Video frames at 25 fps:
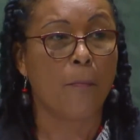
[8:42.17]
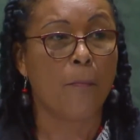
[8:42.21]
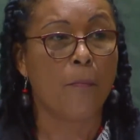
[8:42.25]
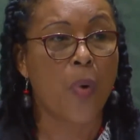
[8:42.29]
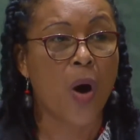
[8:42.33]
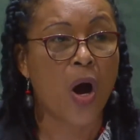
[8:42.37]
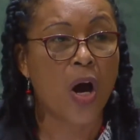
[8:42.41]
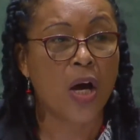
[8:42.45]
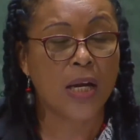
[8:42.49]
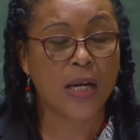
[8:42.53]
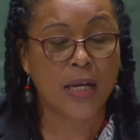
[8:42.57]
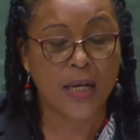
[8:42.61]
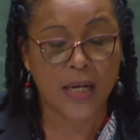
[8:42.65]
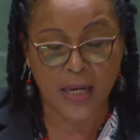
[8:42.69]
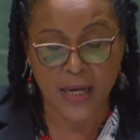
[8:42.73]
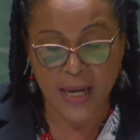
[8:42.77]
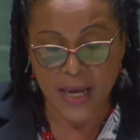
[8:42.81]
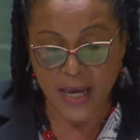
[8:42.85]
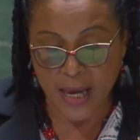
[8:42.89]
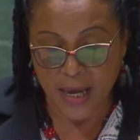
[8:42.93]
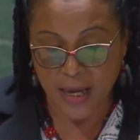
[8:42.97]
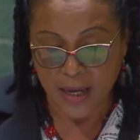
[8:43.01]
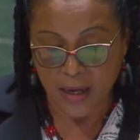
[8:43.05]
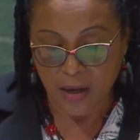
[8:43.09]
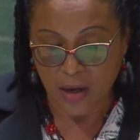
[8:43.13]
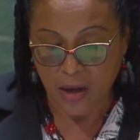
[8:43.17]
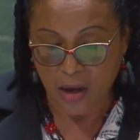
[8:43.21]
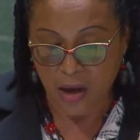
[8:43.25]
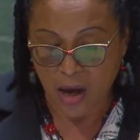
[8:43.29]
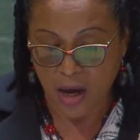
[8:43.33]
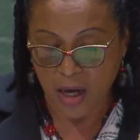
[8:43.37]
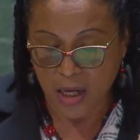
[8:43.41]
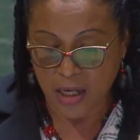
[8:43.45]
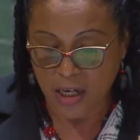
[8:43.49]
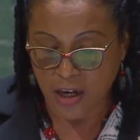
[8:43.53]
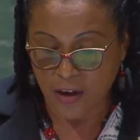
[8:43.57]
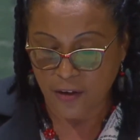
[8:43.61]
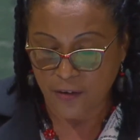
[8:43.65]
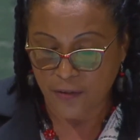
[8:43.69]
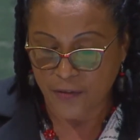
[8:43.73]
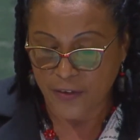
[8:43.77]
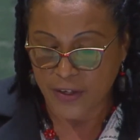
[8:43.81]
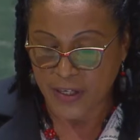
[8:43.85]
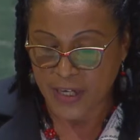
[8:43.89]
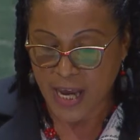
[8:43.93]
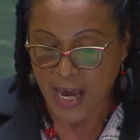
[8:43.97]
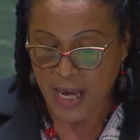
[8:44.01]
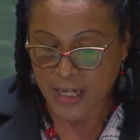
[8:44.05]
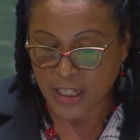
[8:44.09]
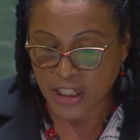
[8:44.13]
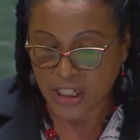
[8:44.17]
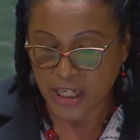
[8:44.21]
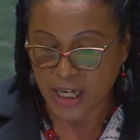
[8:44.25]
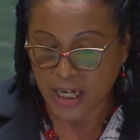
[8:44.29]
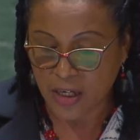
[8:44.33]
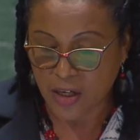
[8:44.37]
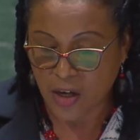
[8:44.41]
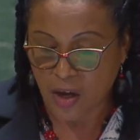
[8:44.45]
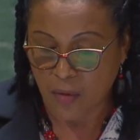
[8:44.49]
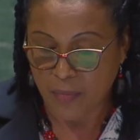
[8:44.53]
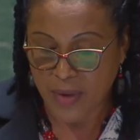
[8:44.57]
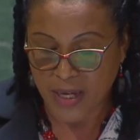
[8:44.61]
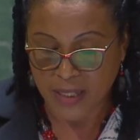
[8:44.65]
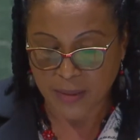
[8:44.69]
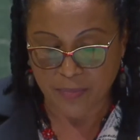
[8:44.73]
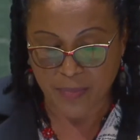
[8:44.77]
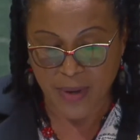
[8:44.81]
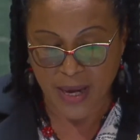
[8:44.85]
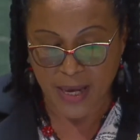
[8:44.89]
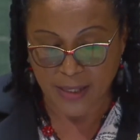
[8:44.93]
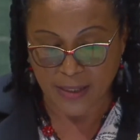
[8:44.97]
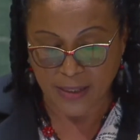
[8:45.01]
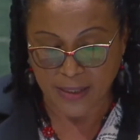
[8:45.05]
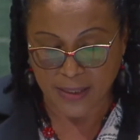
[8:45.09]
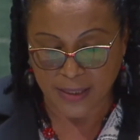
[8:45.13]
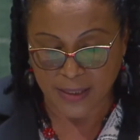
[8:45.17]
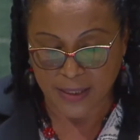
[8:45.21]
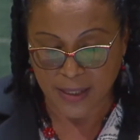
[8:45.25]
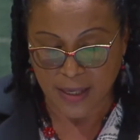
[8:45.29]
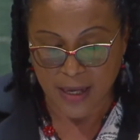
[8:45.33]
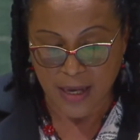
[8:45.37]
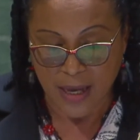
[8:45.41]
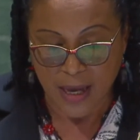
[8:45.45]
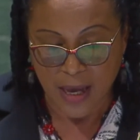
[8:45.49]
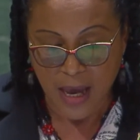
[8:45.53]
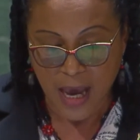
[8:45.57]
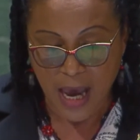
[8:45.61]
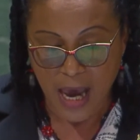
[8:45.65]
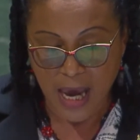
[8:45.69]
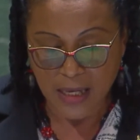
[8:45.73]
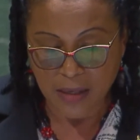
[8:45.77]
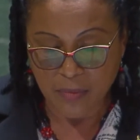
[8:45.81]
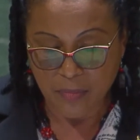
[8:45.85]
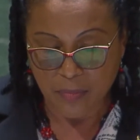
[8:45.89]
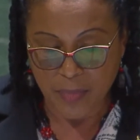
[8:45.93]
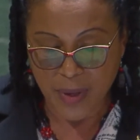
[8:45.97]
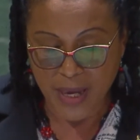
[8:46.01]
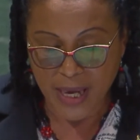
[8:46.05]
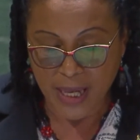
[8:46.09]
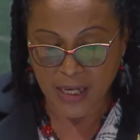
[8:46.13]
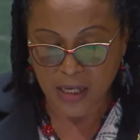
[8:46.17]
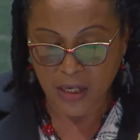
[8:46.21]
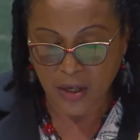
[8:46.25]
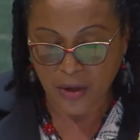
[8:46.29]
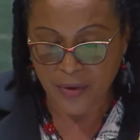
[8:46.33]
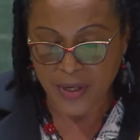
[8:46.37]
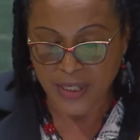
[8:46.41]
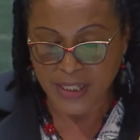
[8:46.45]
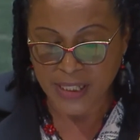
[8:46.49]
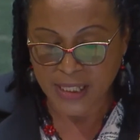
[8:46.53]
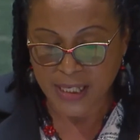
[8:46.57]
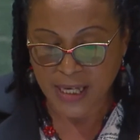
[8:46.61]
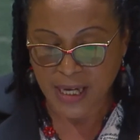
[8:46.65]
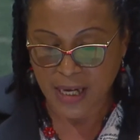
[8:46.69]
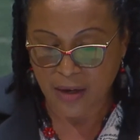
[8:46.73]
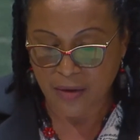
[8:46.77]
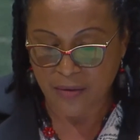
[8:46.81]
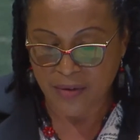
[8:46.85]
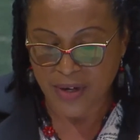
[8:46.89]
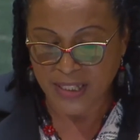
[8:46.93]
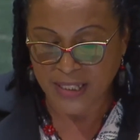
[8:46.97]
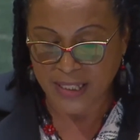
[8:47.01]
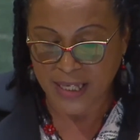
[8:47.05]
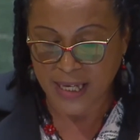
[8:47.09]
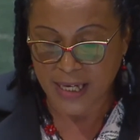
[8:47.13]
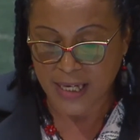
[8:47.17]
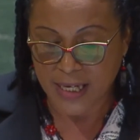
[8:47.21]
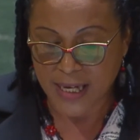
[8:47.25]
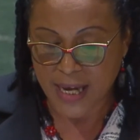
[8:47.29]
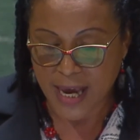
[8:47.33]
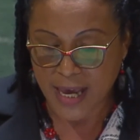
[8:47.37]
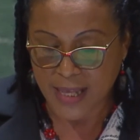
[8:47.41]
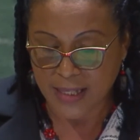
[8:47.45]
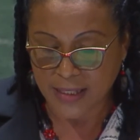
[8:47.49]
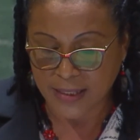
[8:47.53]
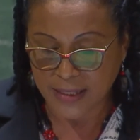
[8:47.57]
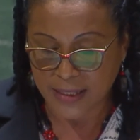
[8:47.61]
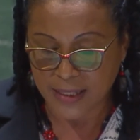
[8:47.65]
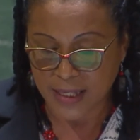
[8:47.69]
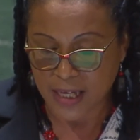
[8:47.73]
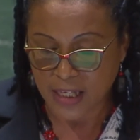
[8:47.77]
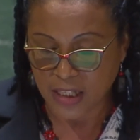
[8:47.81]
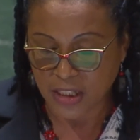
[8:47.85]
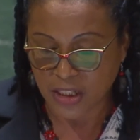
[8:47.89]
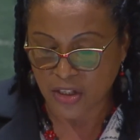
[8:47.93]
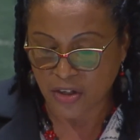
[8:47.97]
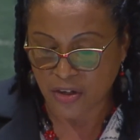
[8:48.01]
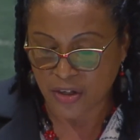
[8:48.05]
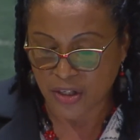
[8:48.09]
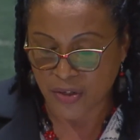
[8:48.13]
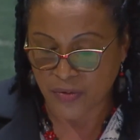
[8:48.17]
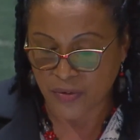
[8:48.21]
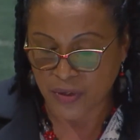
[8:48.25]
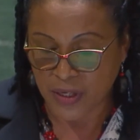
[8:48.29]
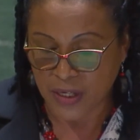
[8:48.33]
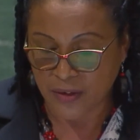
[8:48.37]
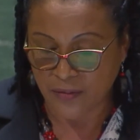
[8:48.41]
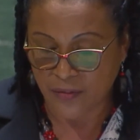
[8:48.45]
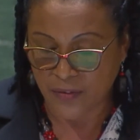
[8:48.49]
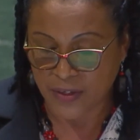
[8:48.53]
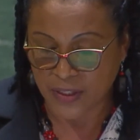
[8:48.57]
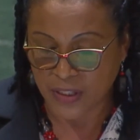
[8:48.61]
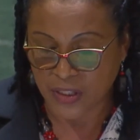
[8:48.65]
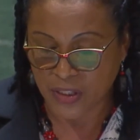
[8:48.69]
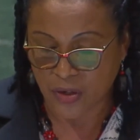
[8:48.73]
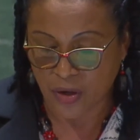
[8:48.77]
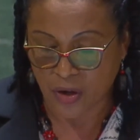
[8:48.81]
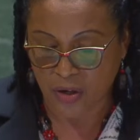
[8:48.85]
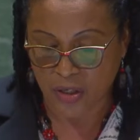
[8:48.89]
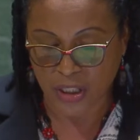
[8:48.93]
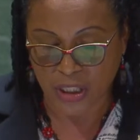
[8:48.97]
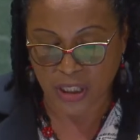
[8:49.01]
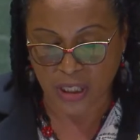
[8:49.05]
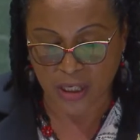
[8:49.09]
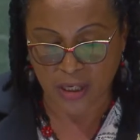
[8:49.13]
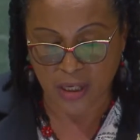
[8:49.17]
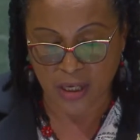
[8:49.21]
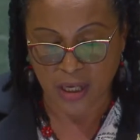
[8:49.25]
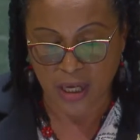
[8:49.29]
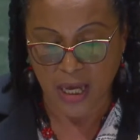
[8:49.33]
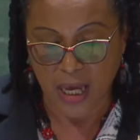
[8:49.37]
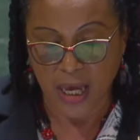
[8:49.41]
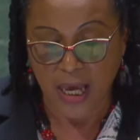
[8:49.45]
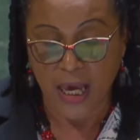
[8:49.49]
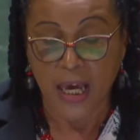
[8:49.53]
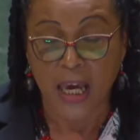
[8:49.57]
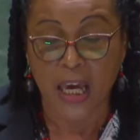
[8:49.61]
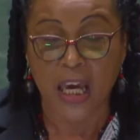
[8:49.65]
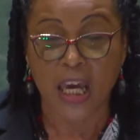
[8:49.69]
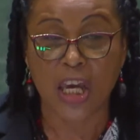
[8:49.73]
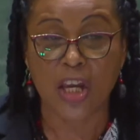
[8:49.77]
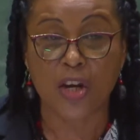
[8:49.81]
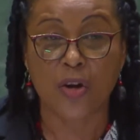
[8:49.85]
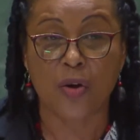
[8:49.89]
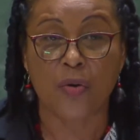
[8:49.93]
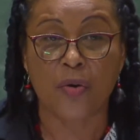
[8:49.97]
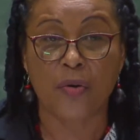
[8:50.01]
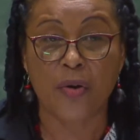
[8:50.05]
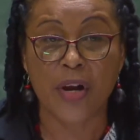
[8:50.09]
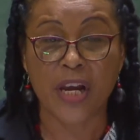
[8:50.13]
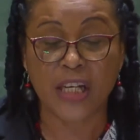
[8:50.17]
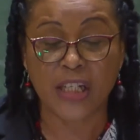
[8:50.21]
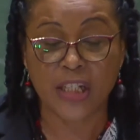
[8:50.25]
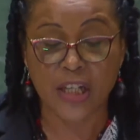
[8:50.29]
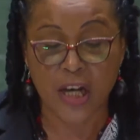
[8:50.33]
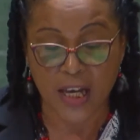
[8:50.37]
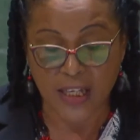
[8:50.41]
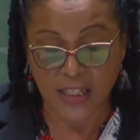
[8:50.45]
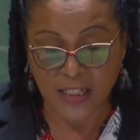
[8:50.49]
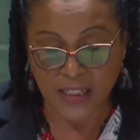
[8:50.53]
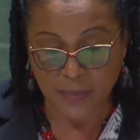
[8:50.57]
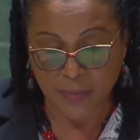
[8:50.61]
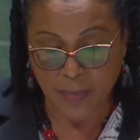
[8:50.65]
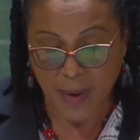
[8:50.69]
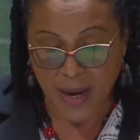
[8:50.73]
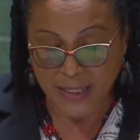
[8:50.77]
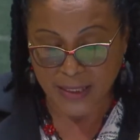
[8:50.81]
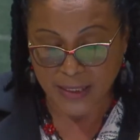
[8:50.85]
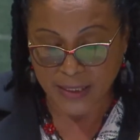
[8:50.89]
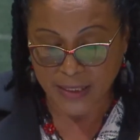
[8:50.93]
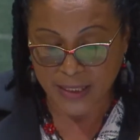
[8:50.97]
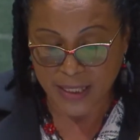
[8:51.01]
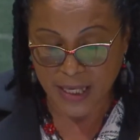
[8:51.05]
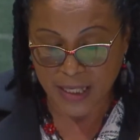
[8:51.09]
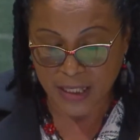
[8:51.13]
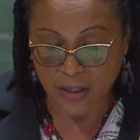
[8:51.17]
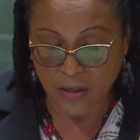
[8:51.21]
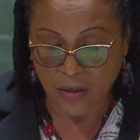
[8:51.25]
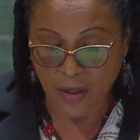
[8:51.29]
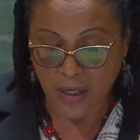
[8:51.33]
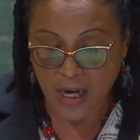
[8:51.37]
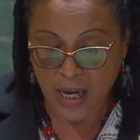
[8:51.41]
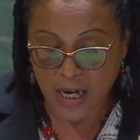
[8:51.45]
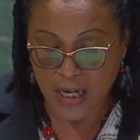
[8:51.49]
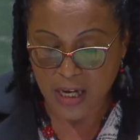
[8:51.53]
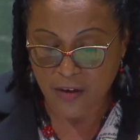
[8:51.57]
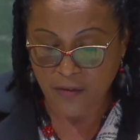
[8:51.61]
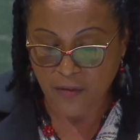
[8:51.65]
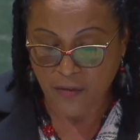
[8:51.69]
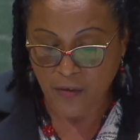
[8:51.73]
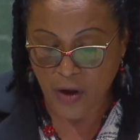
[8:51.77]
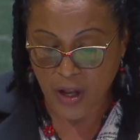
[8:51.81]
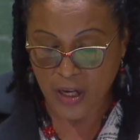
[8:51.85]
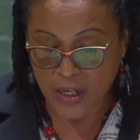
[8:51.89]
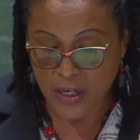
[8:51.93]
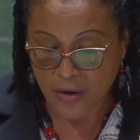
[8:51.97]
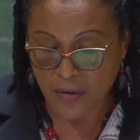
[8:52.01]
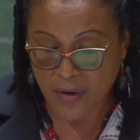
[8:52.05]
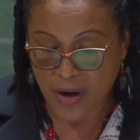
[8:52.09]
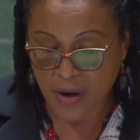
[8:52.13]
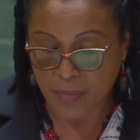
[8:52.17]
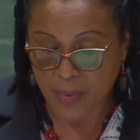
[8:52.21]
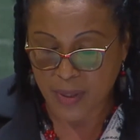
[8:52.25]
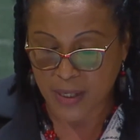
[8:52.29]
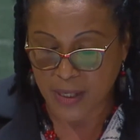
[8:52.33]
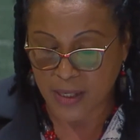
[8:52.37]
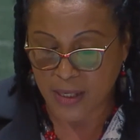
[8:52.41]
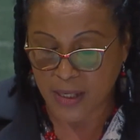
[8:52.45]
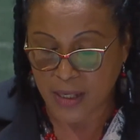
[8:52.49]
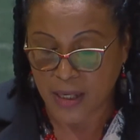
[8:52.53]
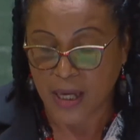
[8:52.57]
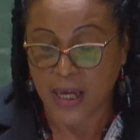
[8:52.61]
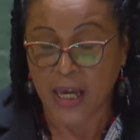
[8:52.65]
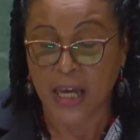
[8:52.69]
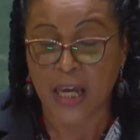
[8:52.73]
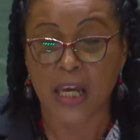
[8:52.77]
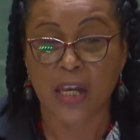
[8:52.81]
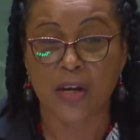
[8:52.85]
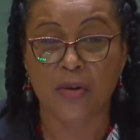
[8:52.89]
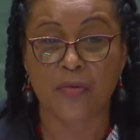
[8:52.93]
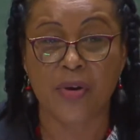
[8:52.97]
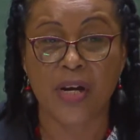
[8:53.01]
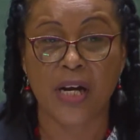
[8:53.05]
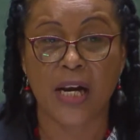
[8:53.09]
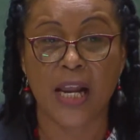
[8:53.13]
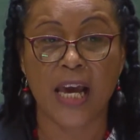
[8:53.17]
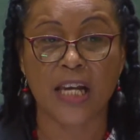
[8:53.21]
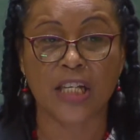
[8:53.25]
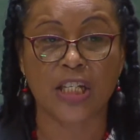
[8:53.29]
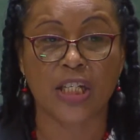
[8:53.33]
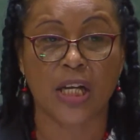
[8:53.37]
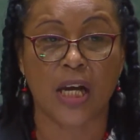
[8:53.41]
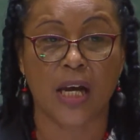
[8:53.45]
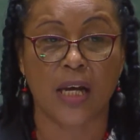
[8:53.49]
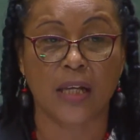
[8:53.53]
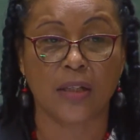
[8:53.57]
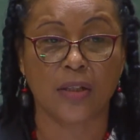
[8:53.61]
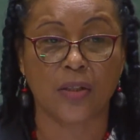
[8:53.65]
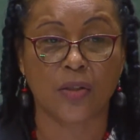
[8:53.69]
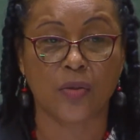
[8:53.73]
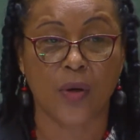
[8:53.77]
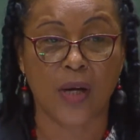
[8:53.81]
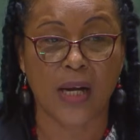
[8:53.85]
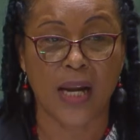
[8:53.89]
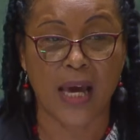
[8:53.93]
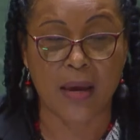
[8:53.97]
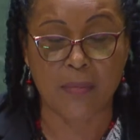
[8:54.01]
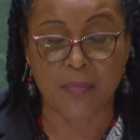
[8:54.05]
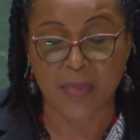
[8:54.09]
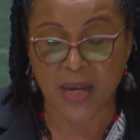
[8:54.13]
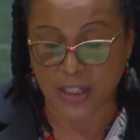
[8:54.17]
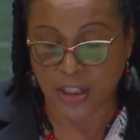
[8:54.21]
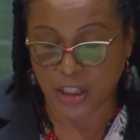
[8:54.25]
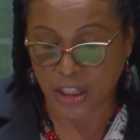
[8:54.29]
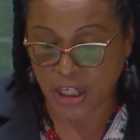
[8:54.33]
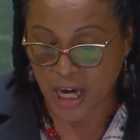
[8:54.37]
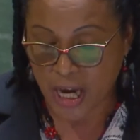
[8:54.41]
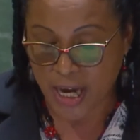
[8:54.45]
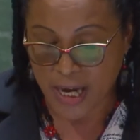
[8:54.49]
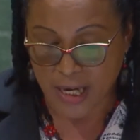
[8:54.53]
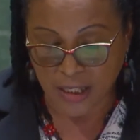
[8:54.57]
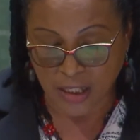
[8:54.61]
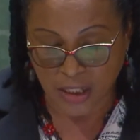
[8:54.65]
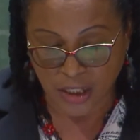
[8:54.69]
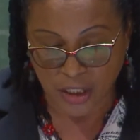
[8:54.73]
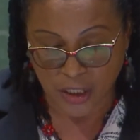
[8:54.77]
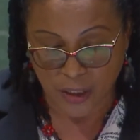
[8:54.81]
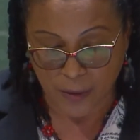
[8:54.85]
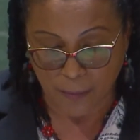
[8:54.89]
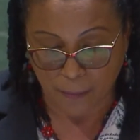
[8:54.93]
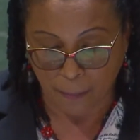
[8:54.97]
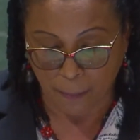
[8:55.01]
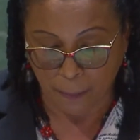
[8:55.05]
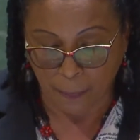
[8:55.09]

boldly honor financial commitments, and build critical resilience infrastructure in regions particularly vulnerable in relation to climate change.